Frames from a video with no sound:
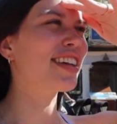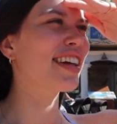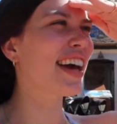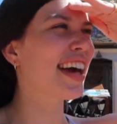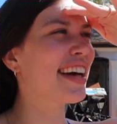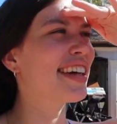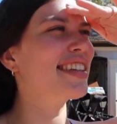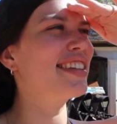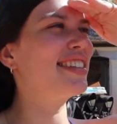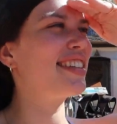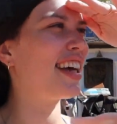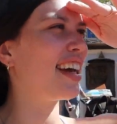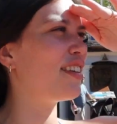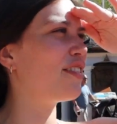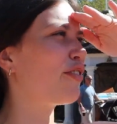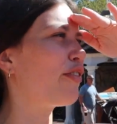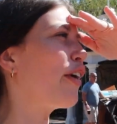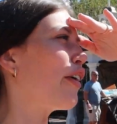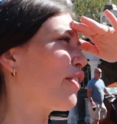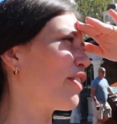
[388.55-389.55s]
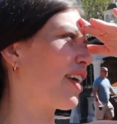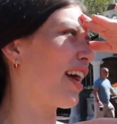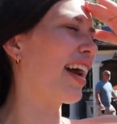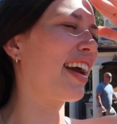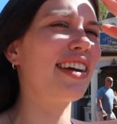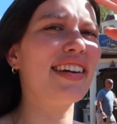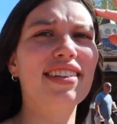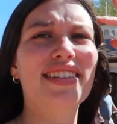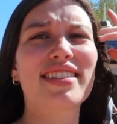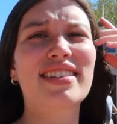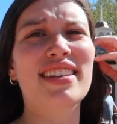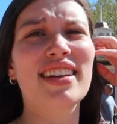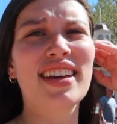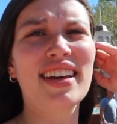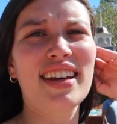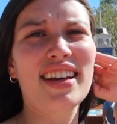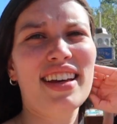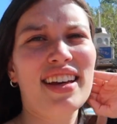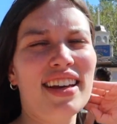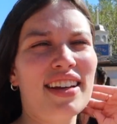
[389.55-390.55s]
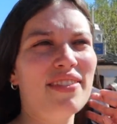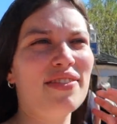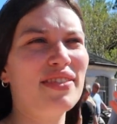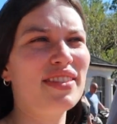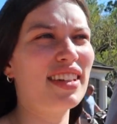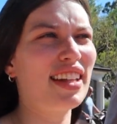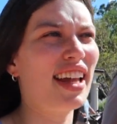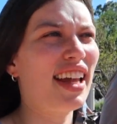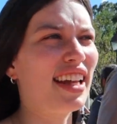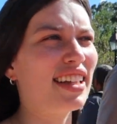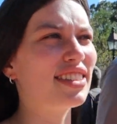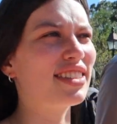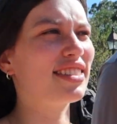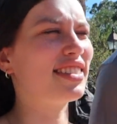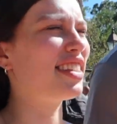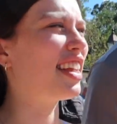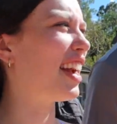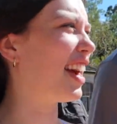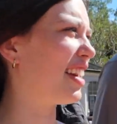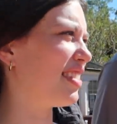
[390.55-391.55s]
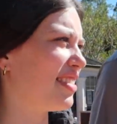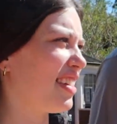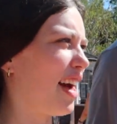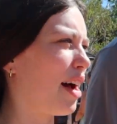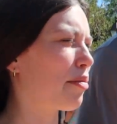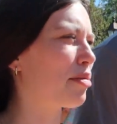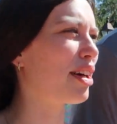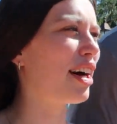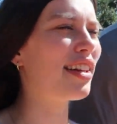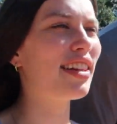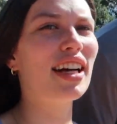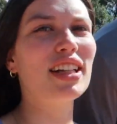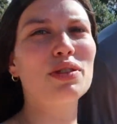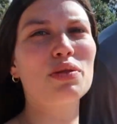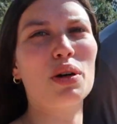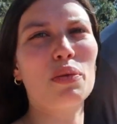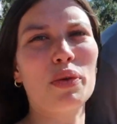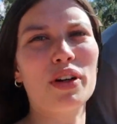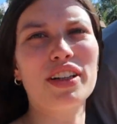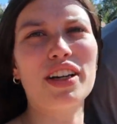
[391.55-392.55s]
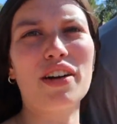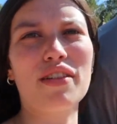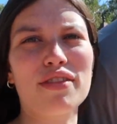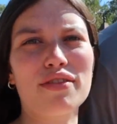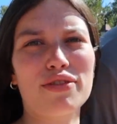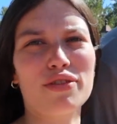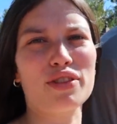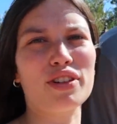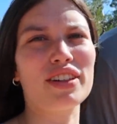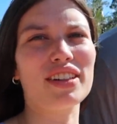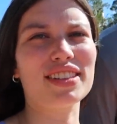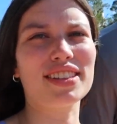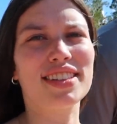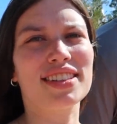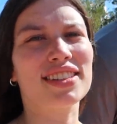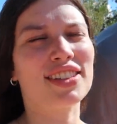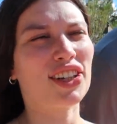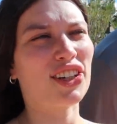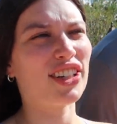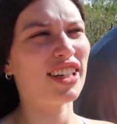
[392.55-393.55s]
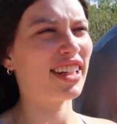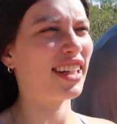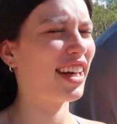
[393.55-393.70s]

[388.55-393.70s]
legs and funnel cakes. And yeah, I'm glad that's what we're known for is turkey